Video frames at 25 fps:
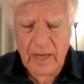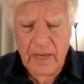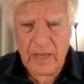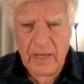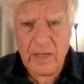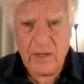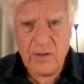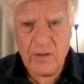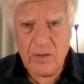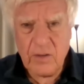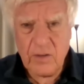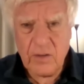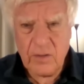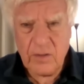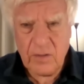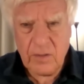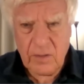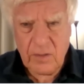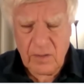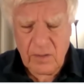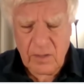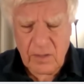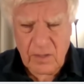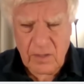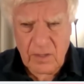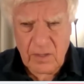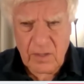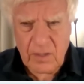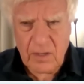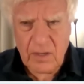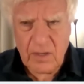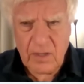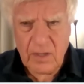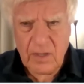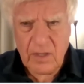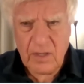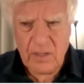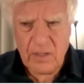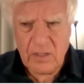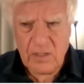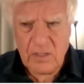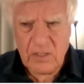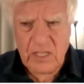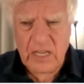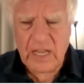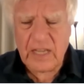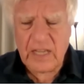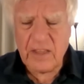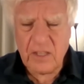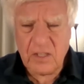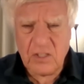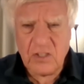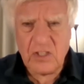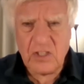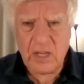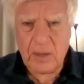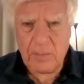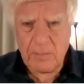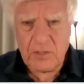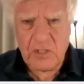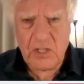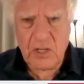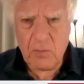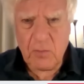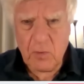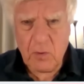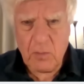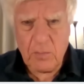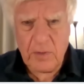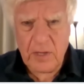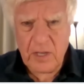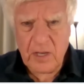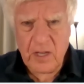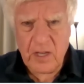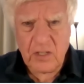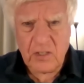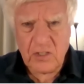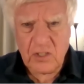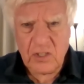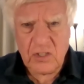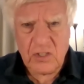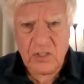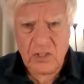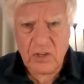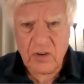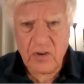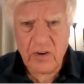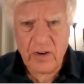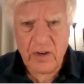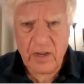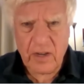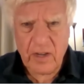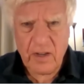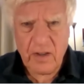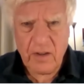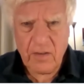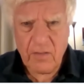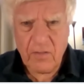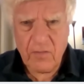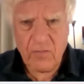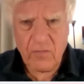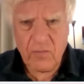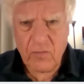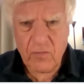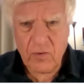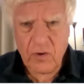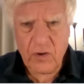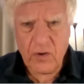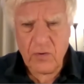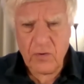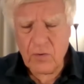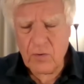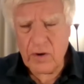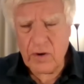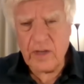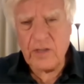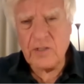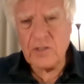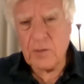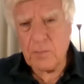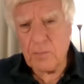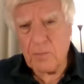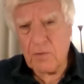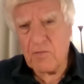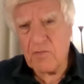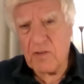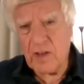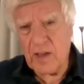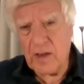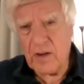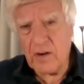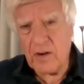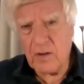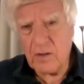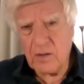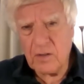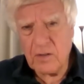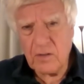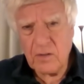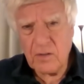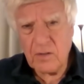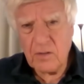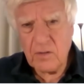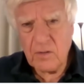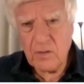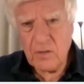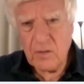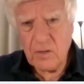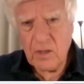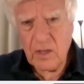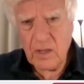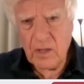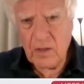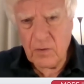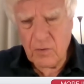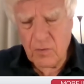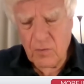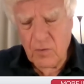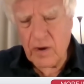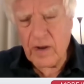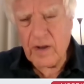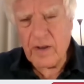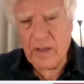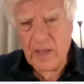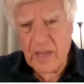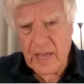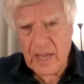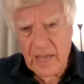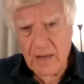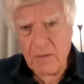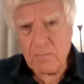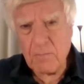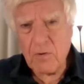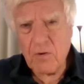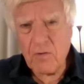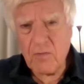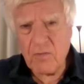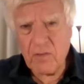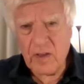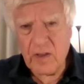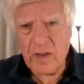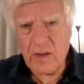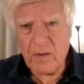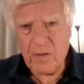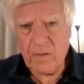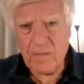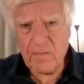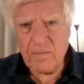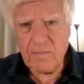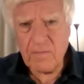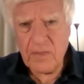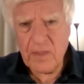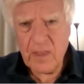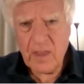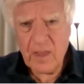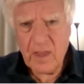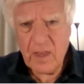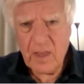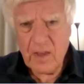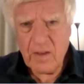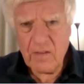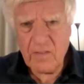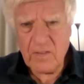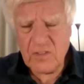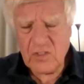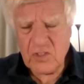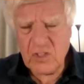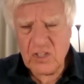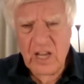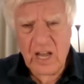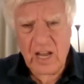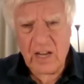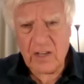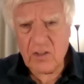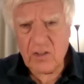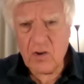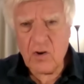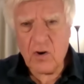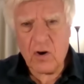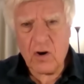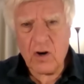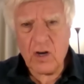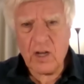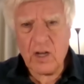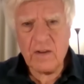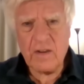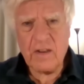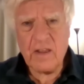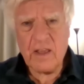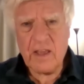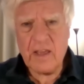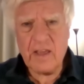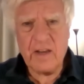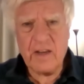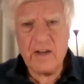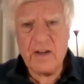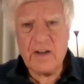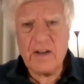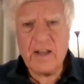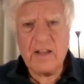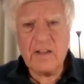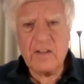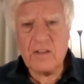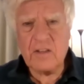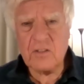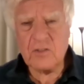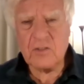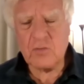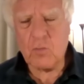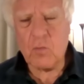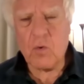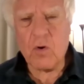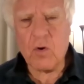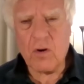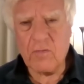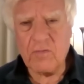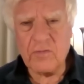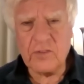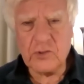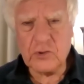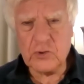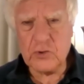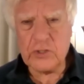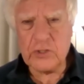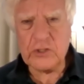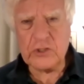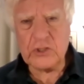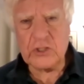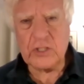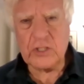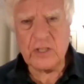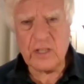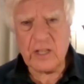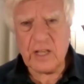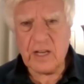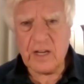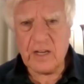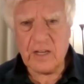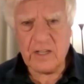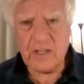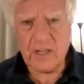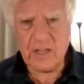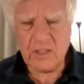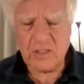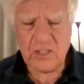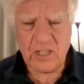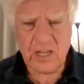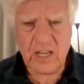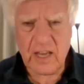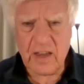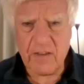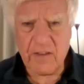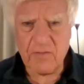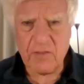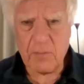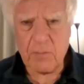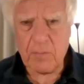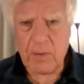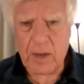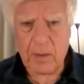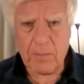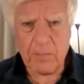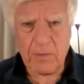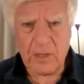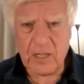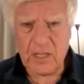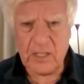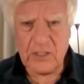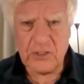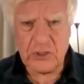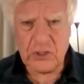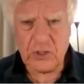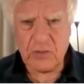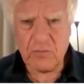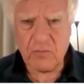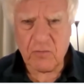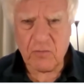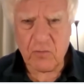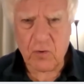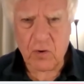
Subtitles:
and take the steps that will be necessary for Ukraine to prevail. Ukraine can prevail if it's not caught in an endless war of attrition that it doesn't have the population